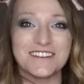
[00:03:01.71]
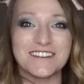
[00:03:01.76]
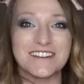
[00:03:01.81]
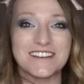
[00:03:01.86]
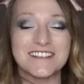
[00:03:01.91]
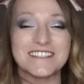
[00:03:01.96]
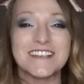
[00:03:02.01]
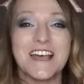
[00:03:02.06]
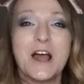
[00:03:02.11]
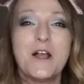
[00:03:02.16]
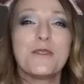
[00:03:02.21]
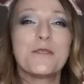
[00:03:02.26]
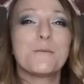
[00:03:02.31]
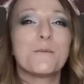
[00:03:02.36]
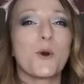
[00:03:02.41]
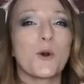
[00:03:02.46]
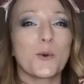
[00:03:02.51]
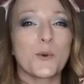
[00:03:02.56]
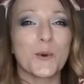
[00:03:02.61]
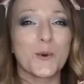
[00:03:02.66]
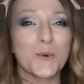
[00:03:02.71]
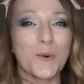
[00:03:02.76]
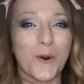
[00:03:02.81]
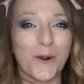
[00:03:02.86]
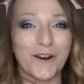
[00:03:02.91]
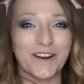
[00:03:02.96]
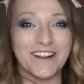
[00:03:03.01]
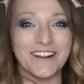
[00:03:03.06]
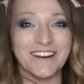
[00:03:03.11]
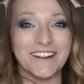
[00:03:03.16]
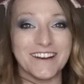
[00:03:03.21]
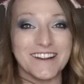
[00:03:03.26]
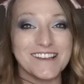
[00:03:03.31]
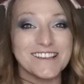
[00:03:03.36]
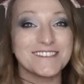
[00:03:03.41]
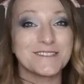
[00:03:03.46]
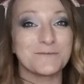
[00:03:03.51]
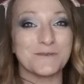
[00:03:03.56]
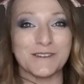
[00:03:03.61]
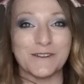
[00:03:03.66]
it is, the more rewarding it
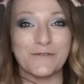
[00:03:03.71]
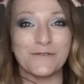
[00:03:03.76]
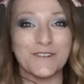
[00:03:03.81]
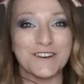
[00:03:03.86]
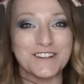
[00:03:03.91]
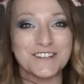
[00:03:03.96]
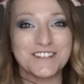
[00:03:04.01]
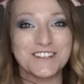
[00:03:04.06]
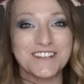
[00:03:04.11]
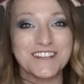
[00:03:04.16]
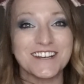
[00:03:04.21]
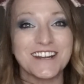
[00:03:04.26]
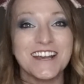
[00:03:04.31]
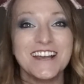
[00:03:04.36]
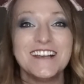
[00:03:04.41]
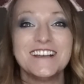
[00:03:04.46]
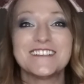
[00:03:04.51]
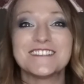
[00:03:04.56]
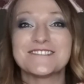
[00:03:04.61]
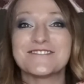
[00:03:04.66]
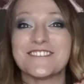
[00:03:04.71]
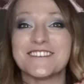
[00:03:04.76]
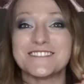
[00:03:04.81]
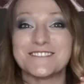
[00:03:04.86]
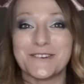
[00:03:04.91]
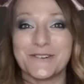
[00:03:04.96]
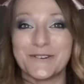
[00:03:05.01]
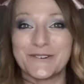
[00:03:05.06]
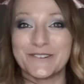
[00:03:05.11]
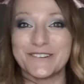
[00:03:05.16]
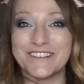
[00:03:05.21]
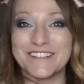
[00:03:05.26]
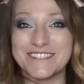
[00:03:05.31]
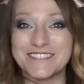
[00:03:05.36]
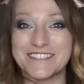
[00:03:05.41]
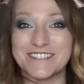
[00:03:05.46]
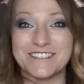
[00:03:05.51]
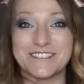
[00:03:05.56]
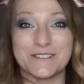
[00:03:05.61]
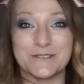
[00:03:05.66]
is when you finish it. So I totally
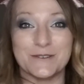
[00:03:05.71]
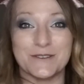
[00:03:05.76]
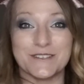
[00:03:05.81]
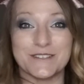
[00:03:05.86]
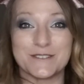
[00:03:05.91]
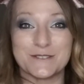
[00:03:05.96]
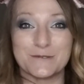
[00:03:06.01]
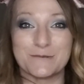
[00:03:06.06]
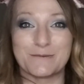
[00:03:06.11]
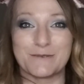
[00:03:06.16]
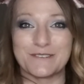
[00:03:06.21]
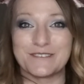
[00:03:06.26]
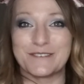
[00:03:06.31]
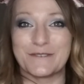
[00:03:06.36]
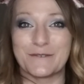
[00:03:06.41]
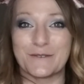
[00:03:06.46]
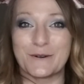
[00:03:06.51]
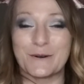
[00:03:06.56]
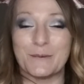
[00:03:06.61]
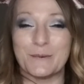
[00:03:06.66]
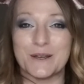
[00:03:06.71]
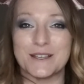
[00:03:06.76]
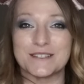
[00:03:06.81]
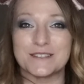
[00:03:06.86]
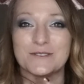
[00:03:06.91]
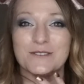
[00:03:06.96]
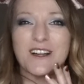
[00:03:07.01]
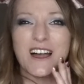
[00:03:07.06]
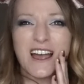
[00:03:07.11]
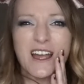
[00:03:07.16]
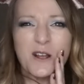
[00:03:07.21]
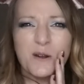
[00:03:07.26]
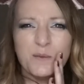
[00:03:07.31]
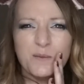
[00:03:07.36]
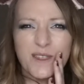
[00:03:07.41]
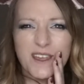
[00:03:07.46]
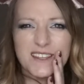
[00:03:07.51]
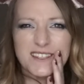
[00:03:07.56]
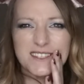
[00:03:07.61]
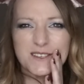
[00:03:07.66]
sent you a super difficult puzzle. I
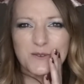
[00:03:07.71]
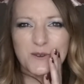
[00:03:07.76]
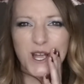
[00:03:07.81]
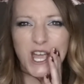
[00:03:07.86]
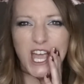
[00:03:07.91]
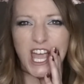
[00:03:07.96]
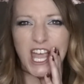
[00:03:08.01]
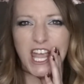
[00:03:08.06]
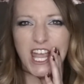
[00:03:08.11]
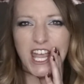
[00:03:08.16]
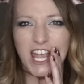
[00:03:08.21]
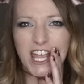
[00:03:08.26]
hope that's okay.